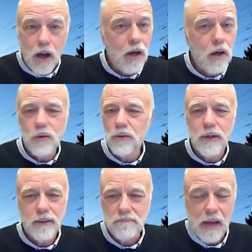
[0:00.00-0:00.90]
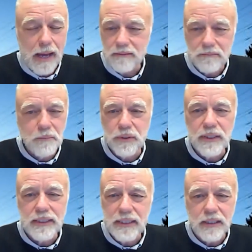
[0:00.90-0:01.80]
Oh, uh, I
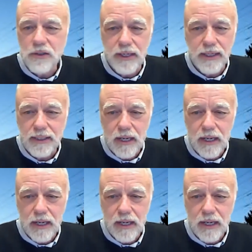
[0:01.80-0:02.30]
completely agree.